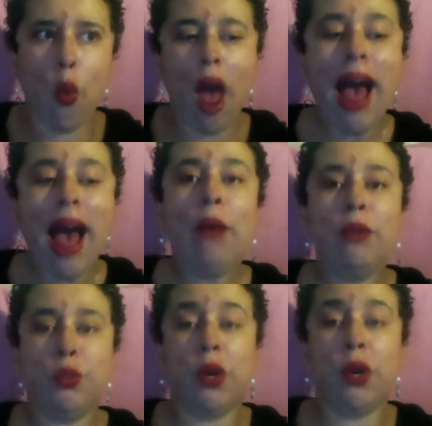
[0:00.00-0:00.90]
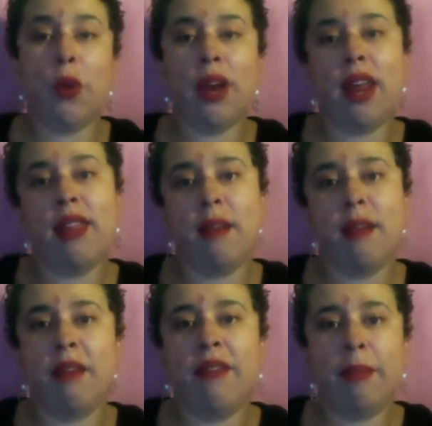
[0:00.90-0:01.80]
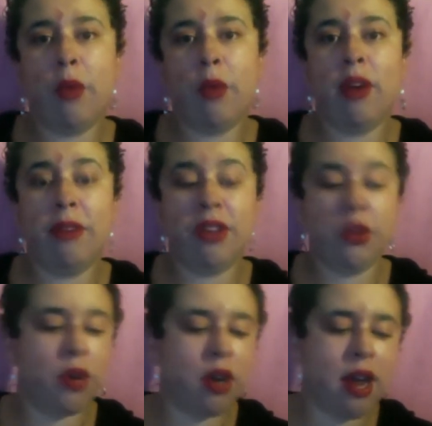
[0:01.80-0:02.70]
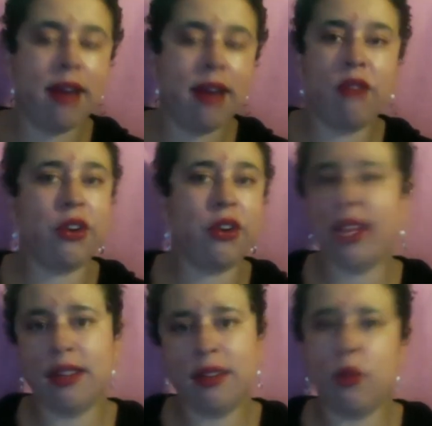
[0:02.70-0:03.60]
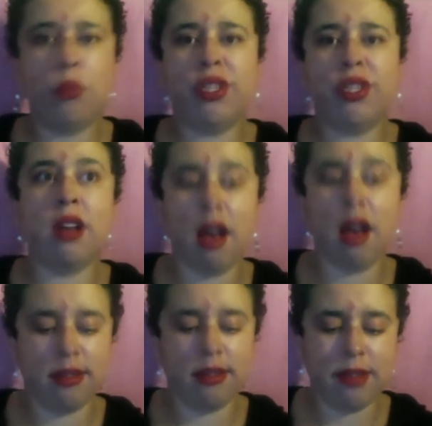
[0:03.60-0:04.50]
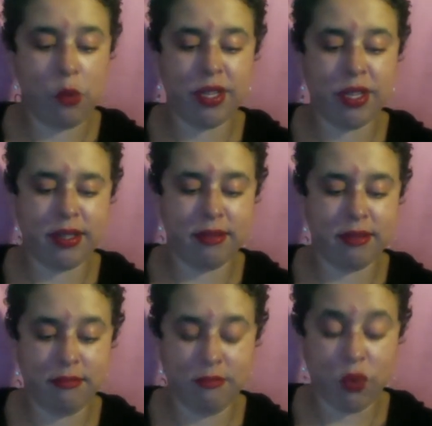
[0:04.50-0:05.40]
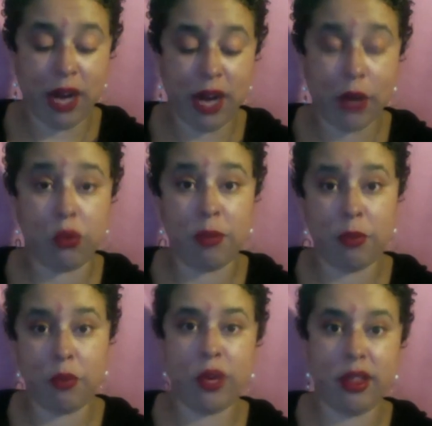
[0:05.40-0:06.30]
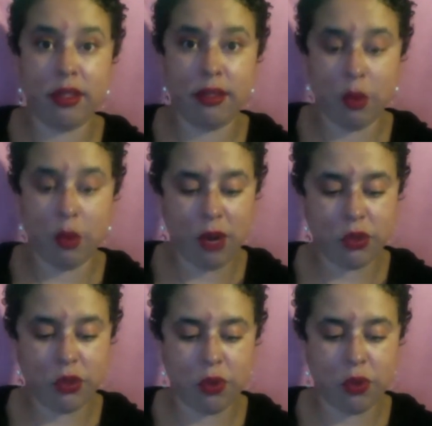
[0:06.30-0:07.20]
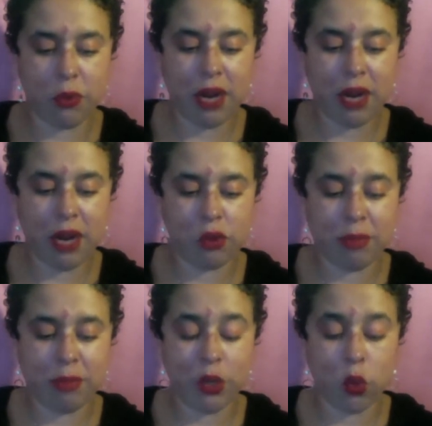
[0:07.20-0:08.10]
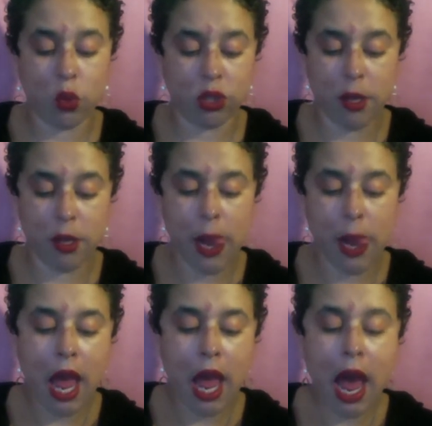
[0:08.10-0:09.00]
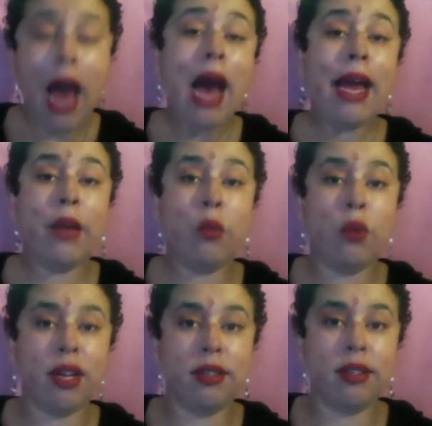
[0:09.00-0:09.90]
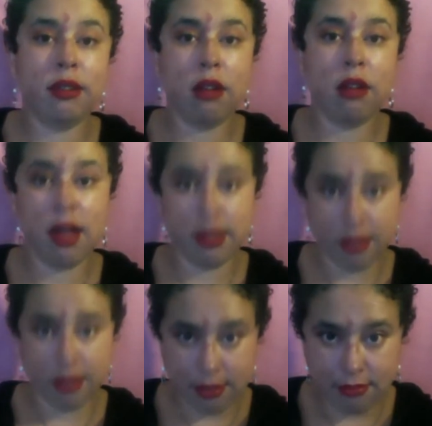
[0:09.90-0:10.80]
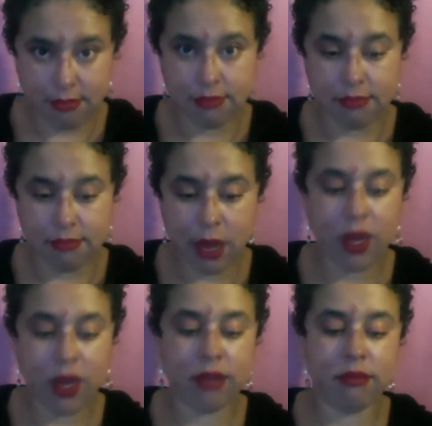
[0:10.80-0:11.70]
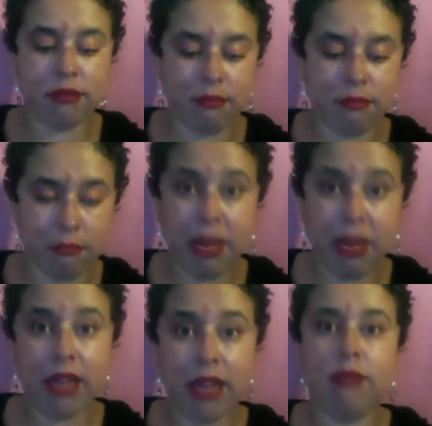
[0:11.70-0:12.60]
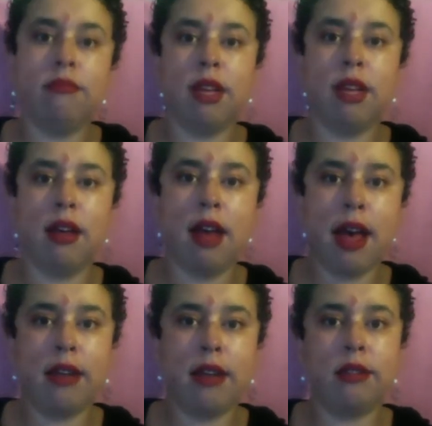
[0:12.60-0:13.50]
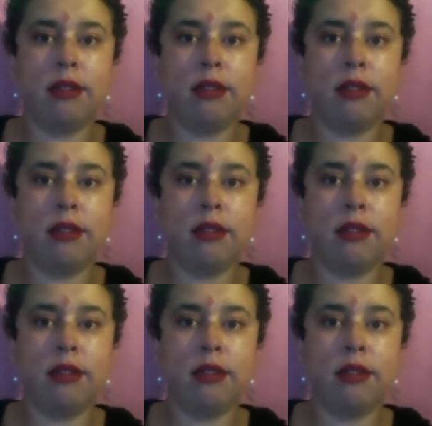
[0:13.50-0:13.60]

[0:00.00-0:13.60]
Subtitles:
I was wearing what I thought my family wanted me to wear on our finger. That didn't represent us. That represented what I grew up with and what I grew up being told. I want us. I want me on,